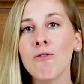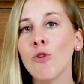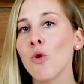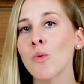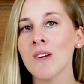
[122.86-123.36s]

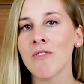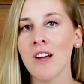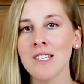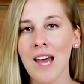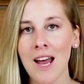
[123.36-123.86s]
full
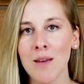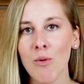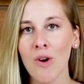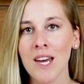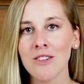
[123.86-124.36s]
refund at any
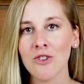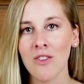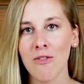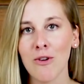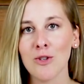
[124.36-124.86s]
point
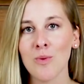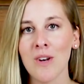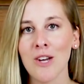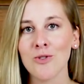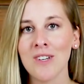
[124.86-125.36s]
during the first
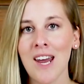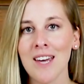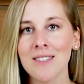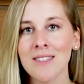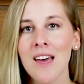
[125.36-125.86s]
100
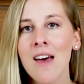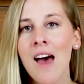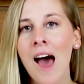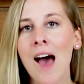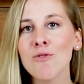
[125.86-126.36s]
days.
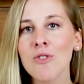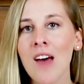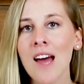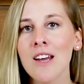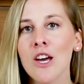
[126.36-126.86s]
After
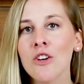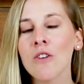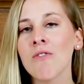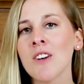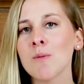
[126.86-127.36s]
that,
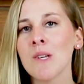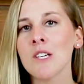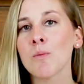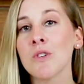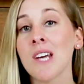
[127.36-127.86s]
your
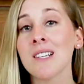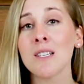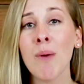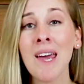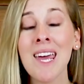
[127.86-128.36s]
investment is
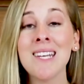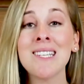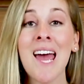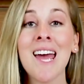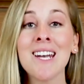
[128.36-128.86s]
protected by a
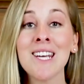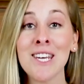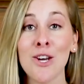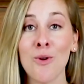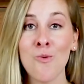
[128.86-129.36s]

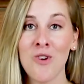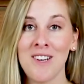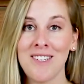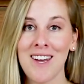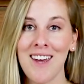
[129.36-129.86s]
10-year
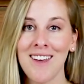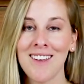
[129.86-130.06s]
warranty.